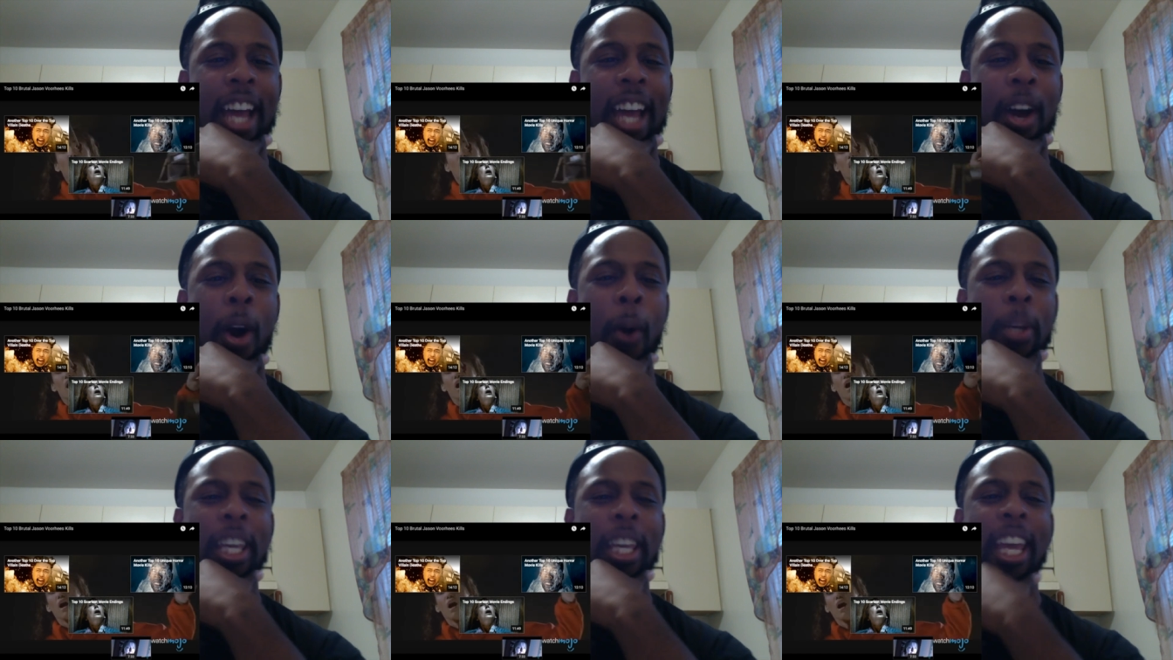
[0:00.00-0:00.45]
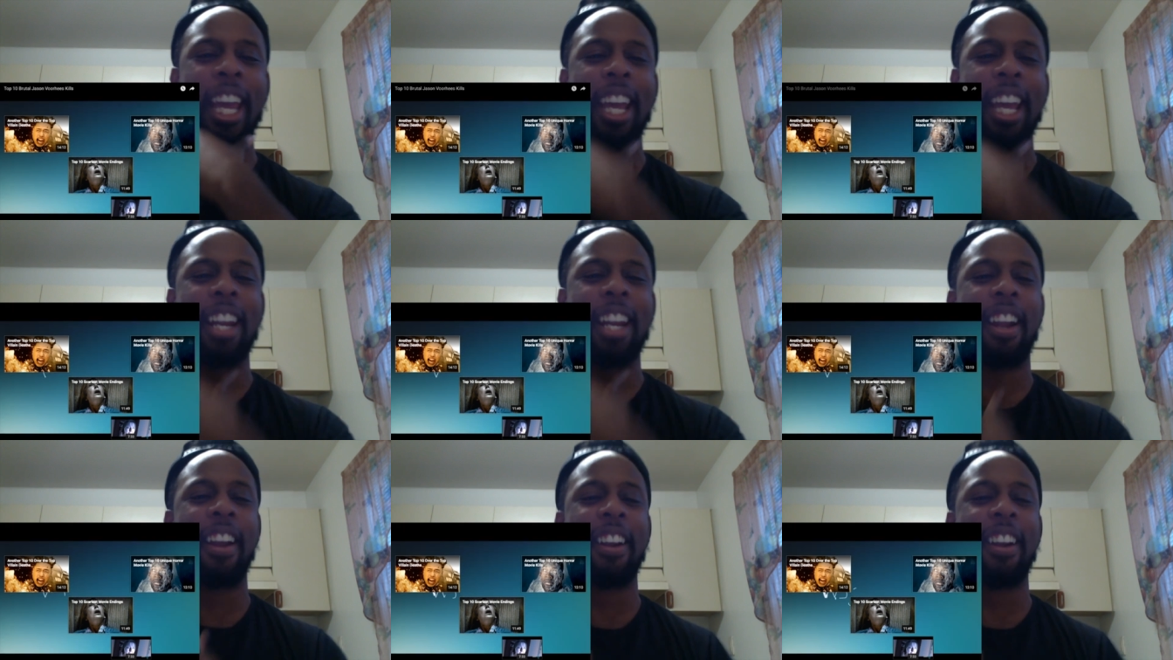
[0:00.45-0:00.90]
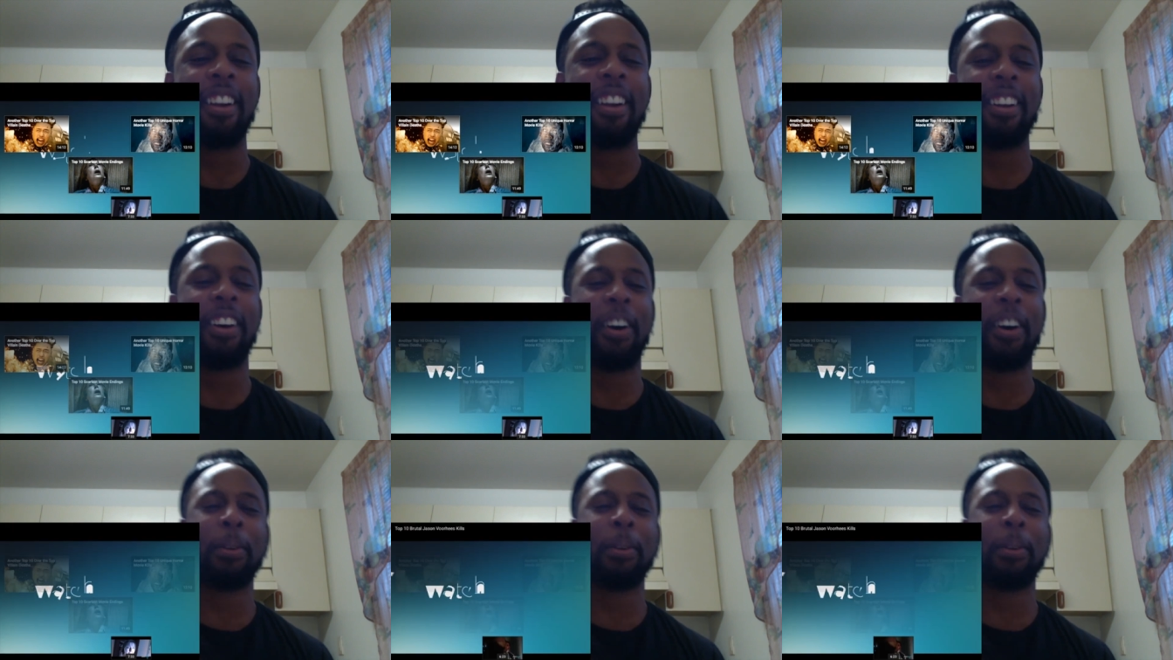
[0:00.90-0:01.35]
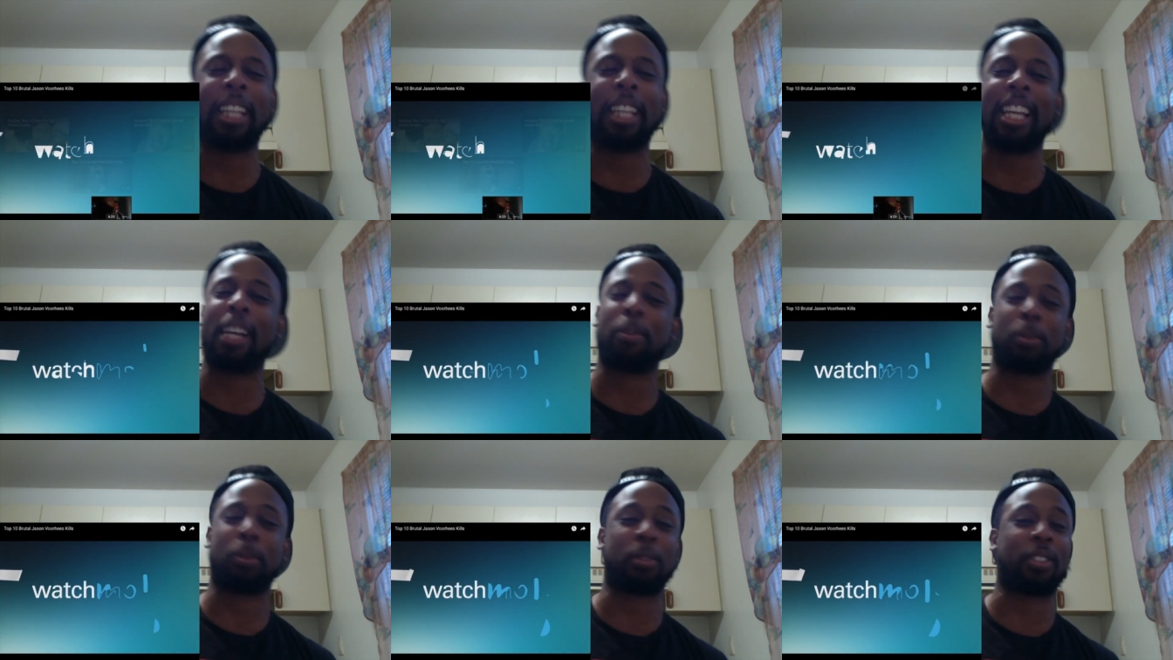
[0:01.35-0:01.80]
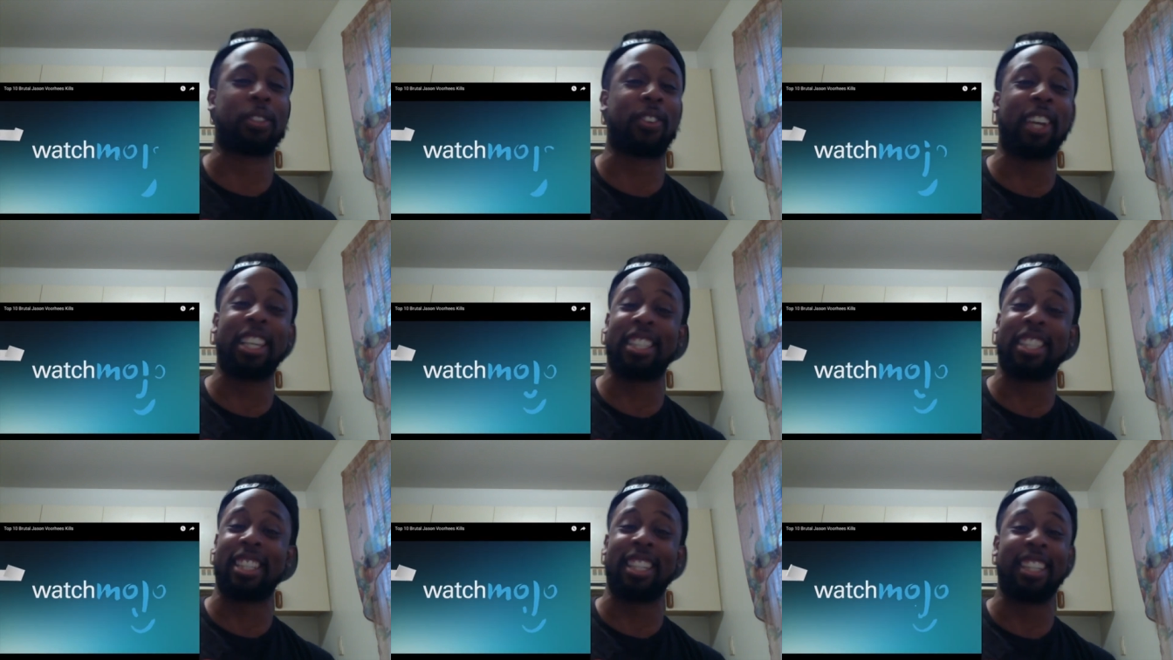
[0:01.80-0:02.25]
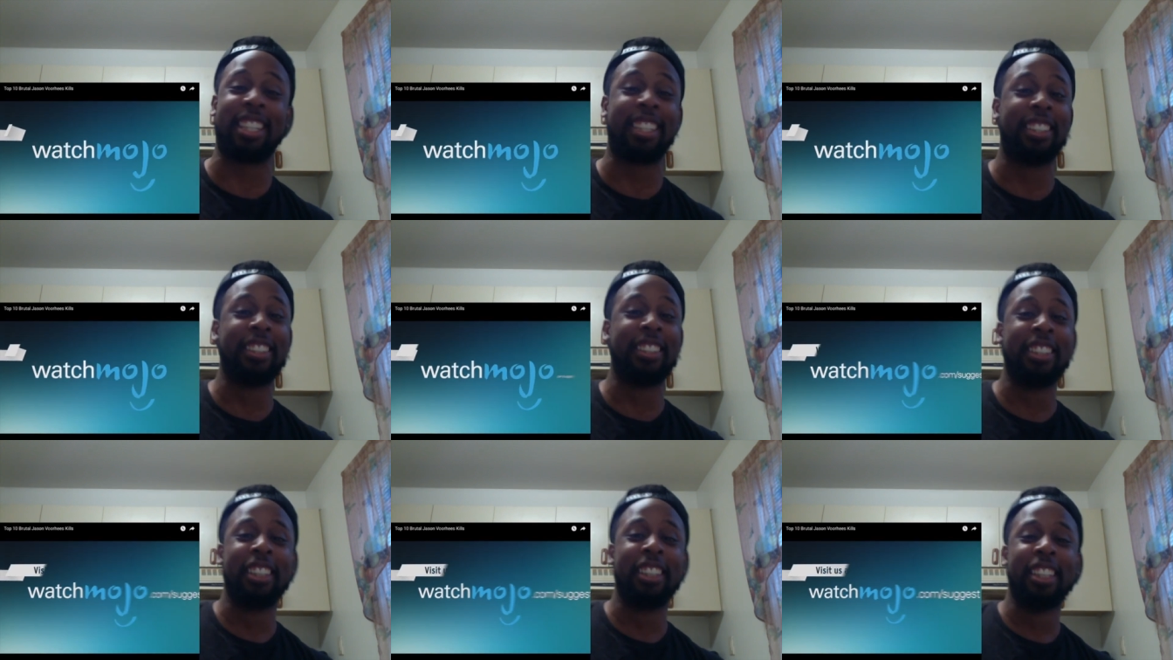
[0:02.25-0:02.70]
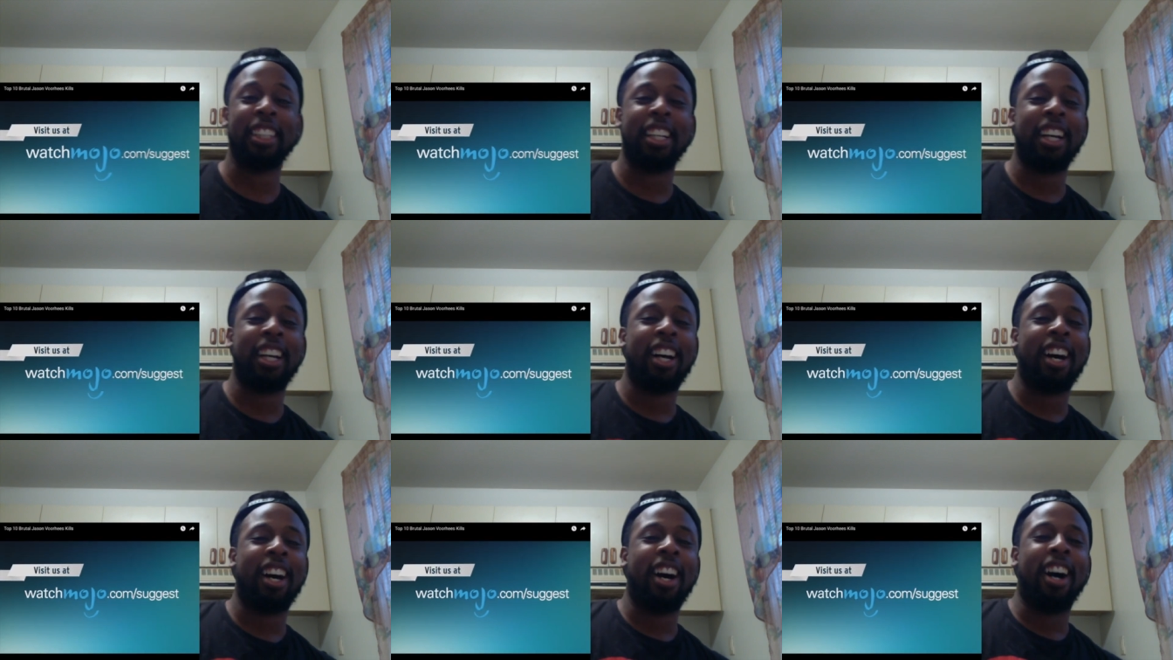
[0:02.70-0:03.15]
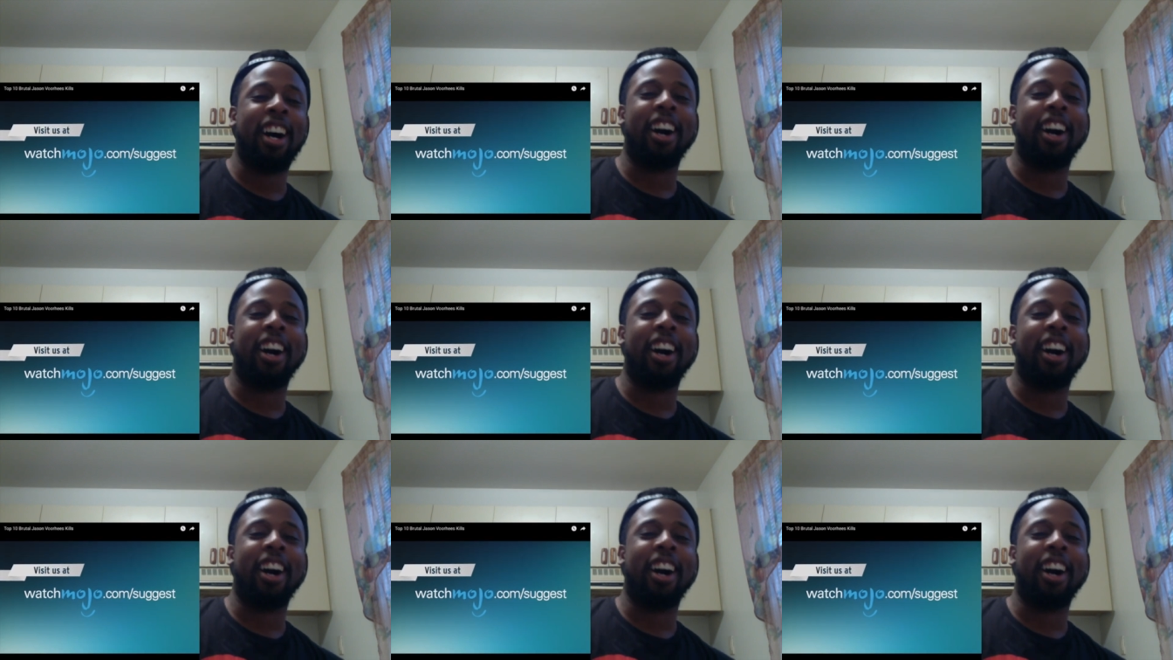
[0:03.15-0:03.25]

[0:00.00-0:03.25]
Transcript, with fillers: Oh, yeah. Oh, yeah. That was crazy.